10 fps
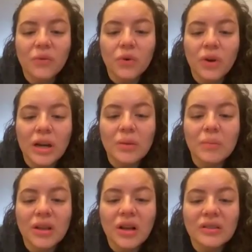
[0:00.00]
already
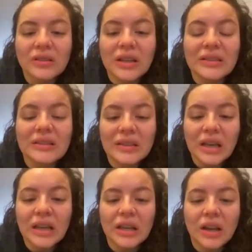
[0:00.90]
because they're
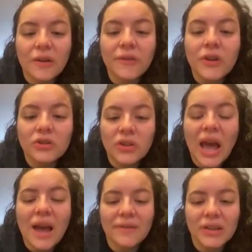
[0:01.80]
sick enough to
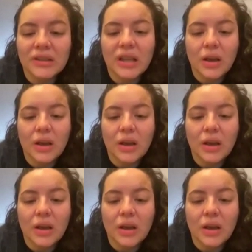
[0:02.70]
have to stay